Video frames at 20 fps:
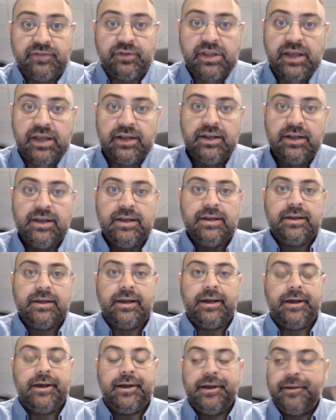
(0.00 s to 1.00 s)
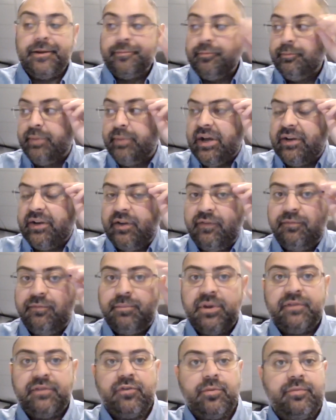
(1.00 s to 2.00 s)
like that. But
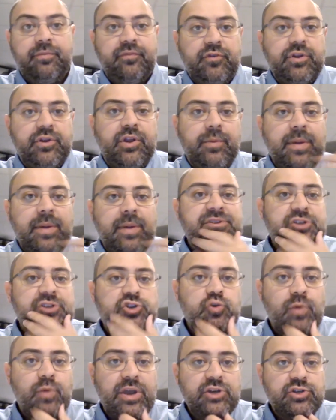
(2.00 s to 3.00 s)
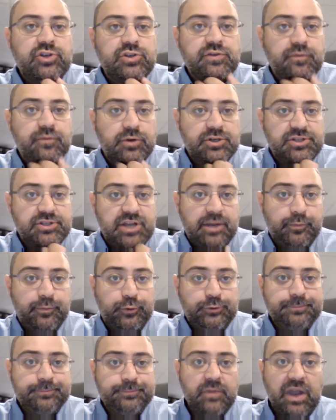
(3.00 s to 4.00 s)
for there might be situations, for
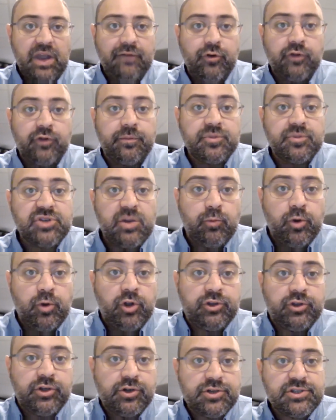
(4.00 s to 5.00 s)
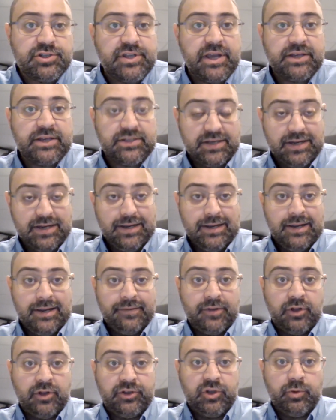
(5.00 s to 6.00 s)
example, I've heard from some realtors that
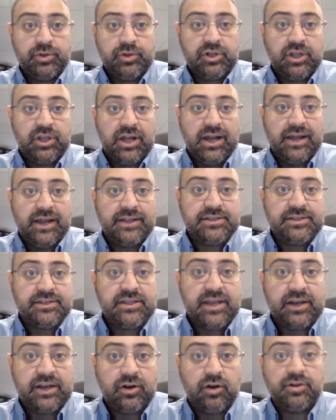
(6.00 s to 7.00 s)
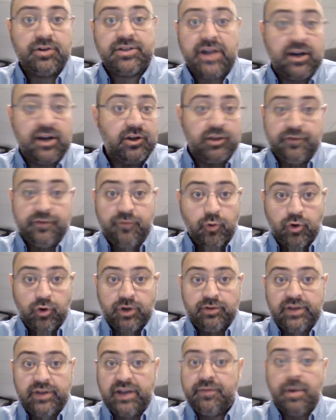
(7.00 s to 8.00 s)
they'll deal with clients that are entirely
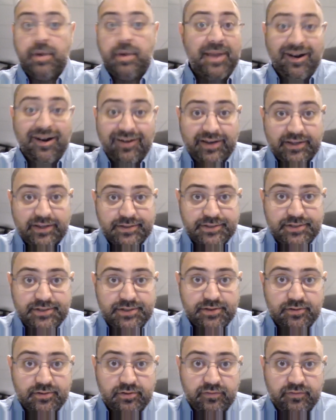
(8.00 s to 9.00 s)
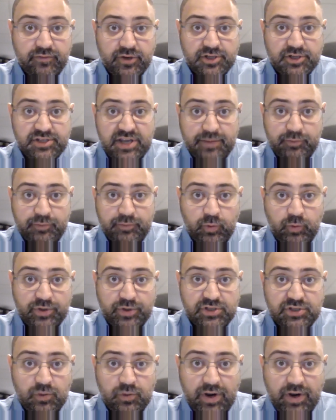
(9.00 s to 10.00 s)
foreign, like Americans, for example,
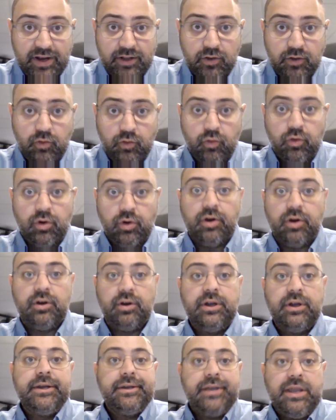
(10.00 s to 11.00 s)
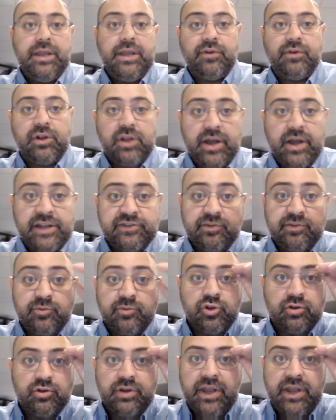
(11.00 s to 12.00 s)
once in a while, or even clients from
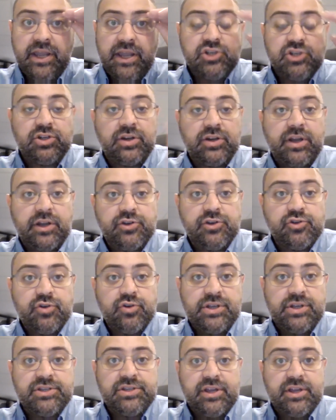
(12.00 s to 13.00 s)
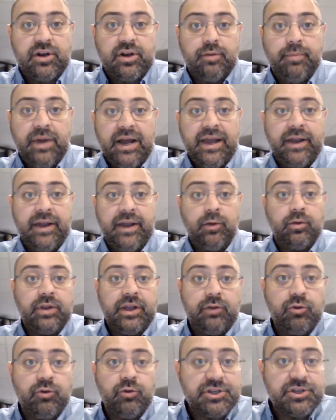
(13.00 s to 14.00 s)
certain Asian countries that are buying
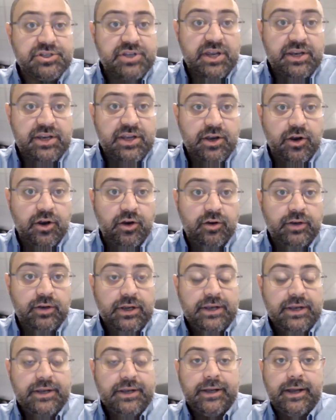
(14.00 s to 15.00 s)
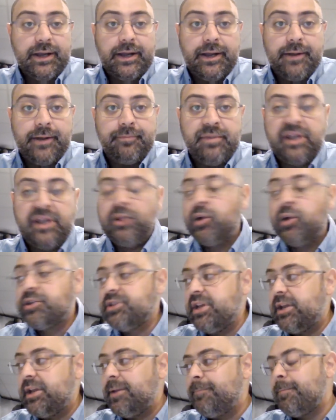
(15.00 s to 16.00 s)
like real estate here. It looks
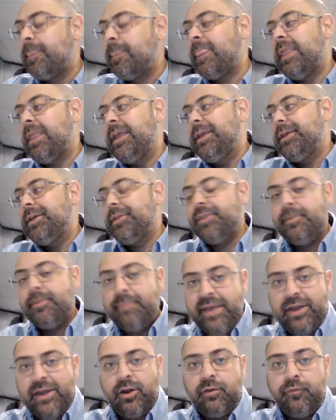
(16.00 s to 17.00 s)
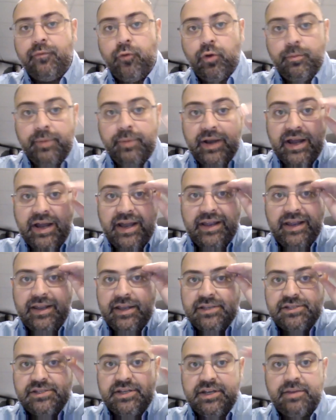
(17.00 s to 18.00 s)
like the ban on foreign buying
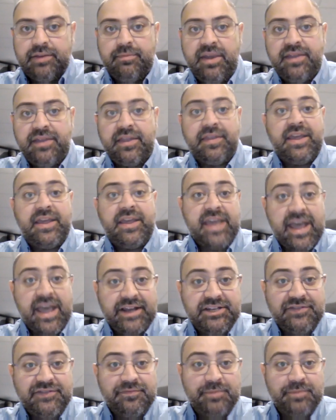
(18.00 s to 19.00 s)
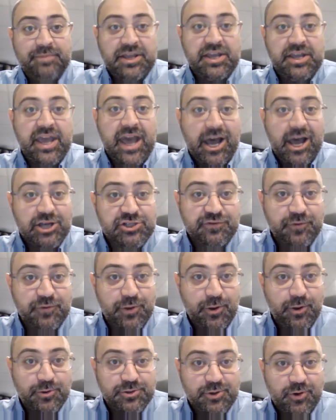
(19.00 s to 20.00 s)
is going to mean that they can't even pay cash for
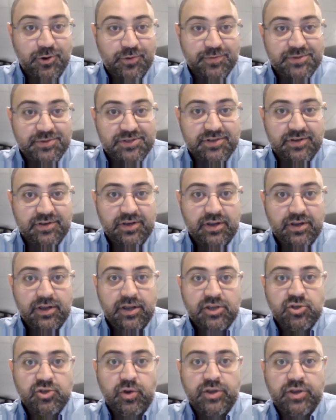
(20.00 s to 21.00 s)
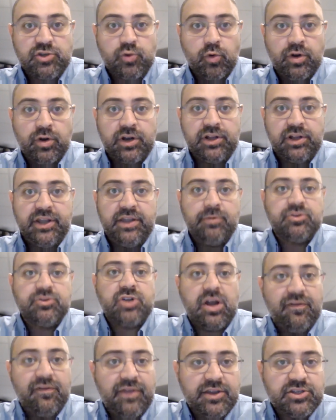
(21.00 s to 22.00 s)
those homes. So historically, it was
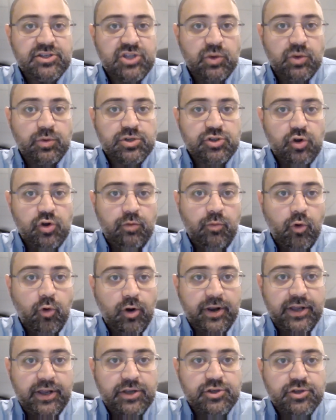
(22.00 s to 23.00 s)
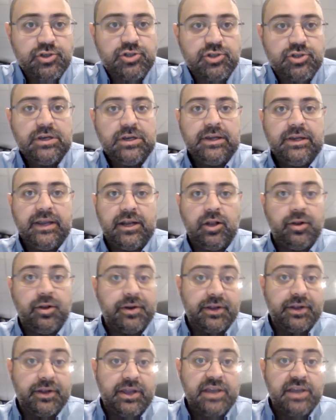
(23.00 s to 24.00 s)
obvious there was no mortgage in a lot
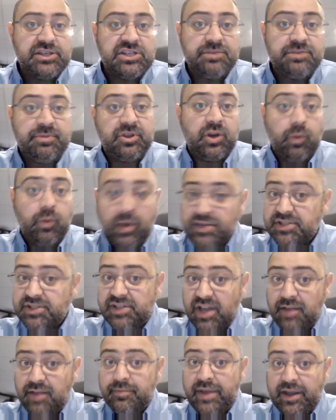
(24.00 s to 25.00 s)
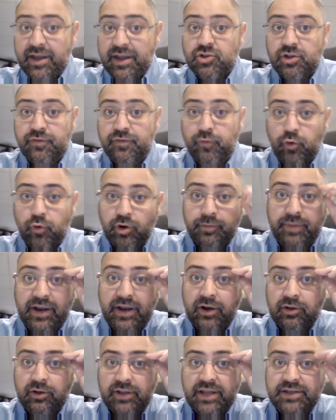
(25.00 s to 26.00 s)
of cases, but there was some actually foreign
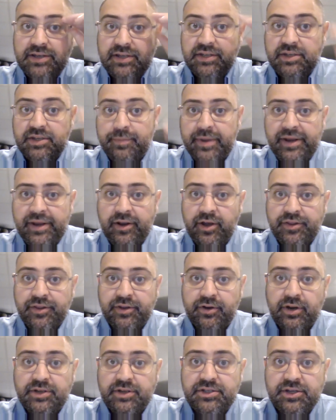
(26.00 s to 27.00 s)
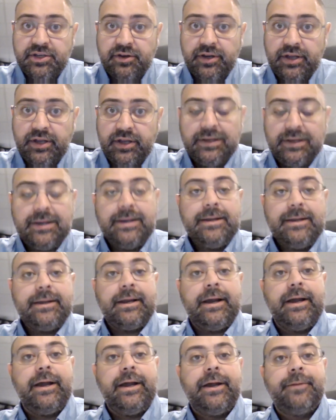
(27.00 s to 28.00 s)
buyer lending depending on the criteria.
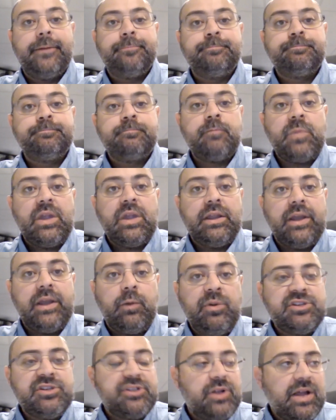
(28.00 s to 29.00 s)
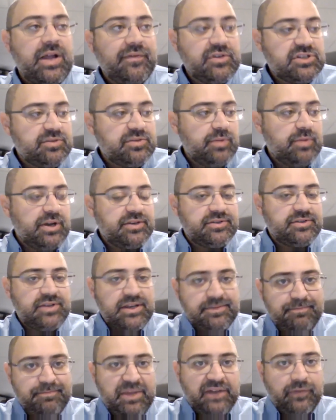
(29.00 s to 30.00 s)
Like we still have
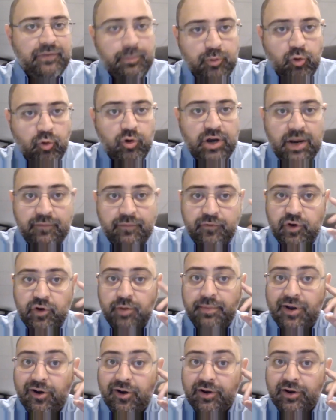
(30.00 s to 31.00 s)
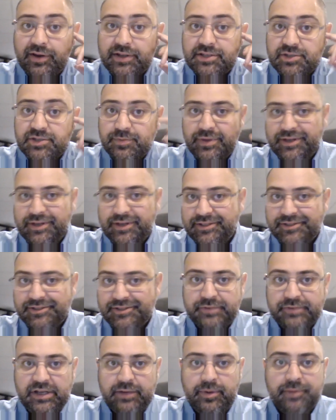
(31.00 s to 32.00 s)
a bit of a program for Americans, but
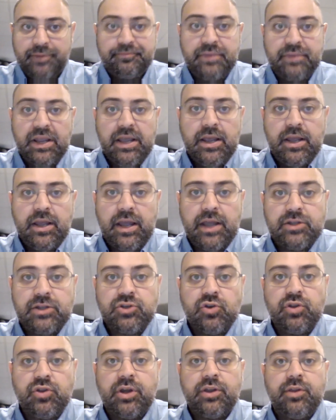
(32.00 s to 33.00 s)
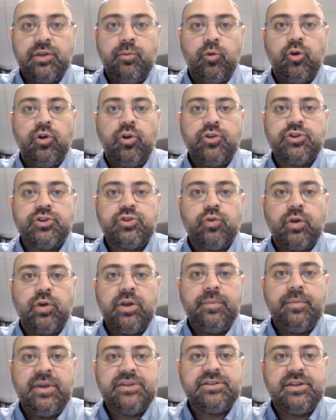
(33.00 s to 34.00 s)
anyway. And so the moral of the
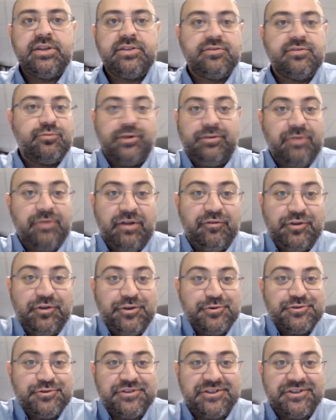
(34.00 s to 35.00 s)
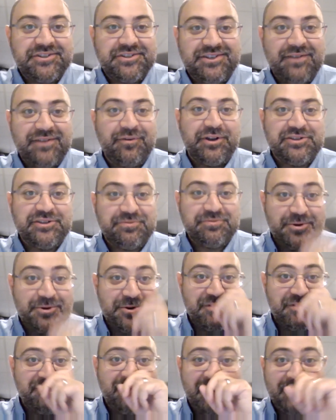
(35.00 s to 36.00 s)
story is we never use it, never gets
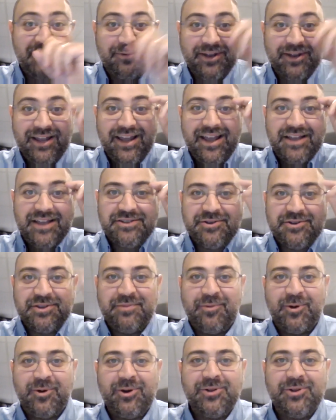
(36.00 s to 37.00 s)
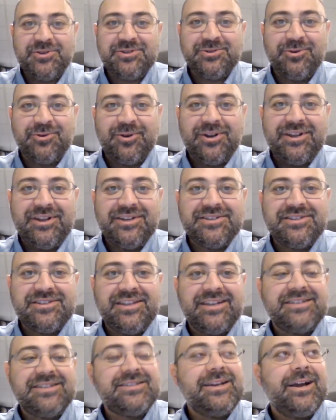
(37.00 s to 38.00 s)
approved. But anyway, so the moral of the story is
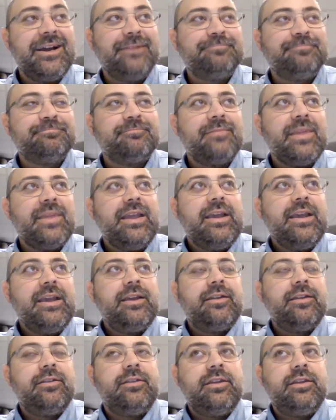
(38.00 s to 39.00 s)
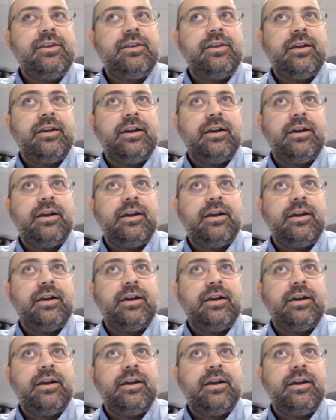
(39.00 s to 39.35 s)
that the